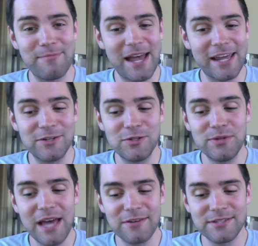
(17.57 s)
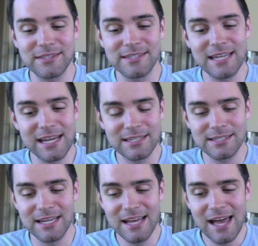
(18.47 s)
Back in
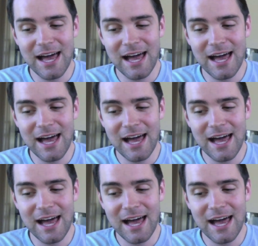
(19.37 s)
2006,